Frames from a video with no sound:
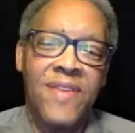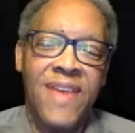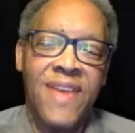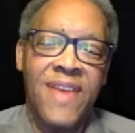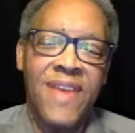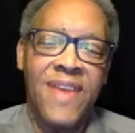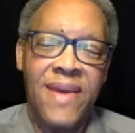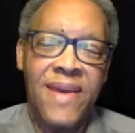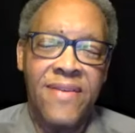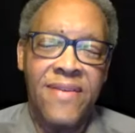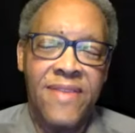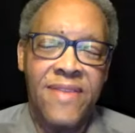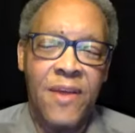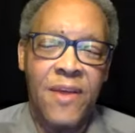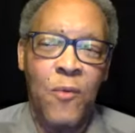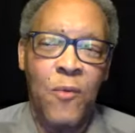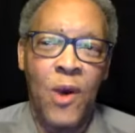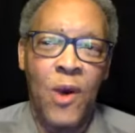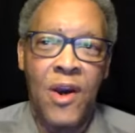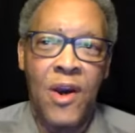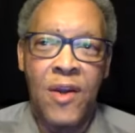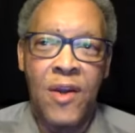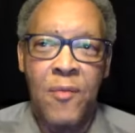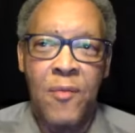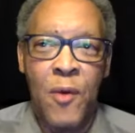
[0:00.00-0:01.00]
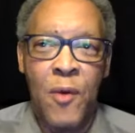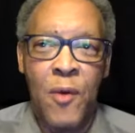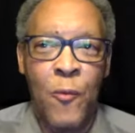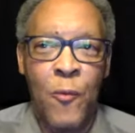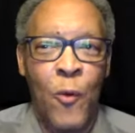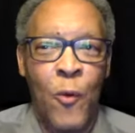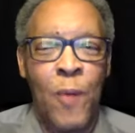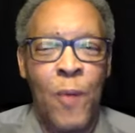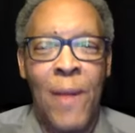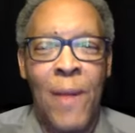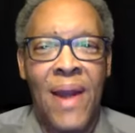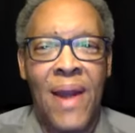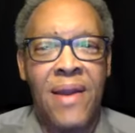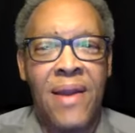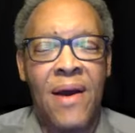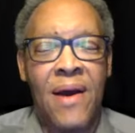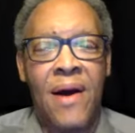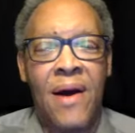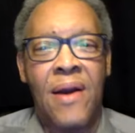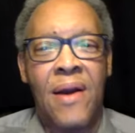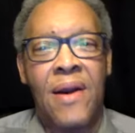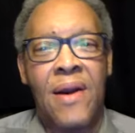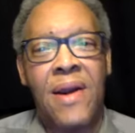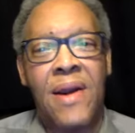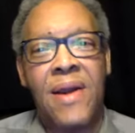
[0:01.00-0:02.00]
easy working with my
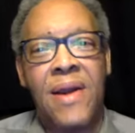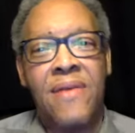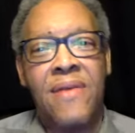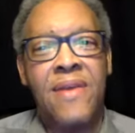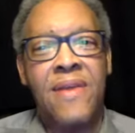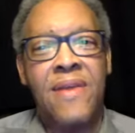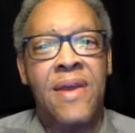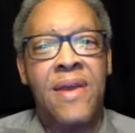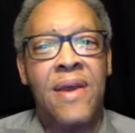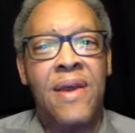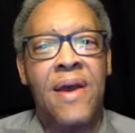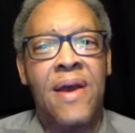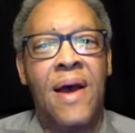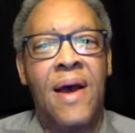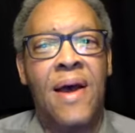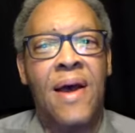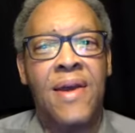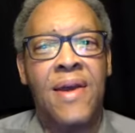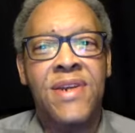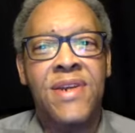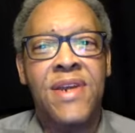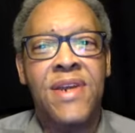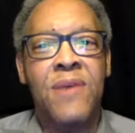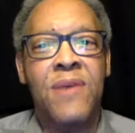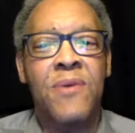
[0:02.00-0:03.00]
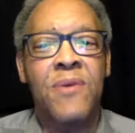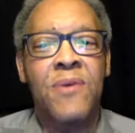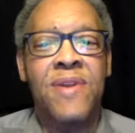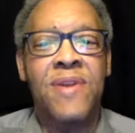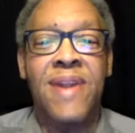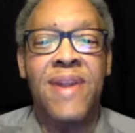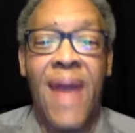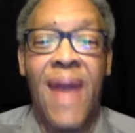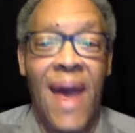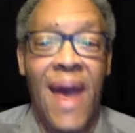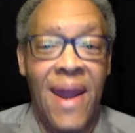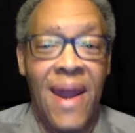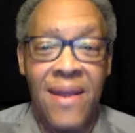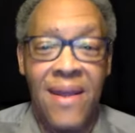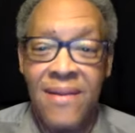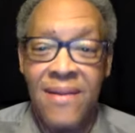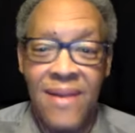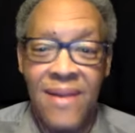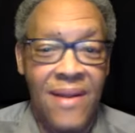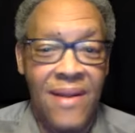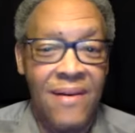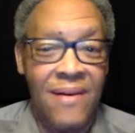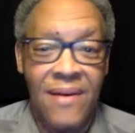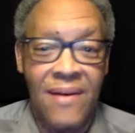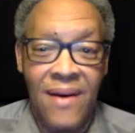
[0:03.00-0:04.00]
daughter because um, uh, she was daddy's
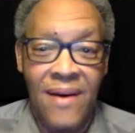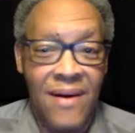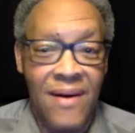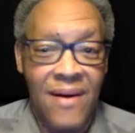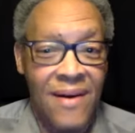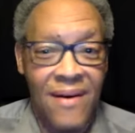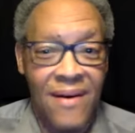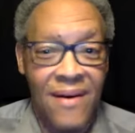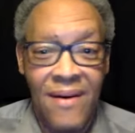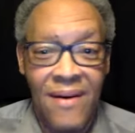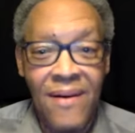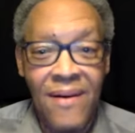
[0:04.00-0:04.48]
little girl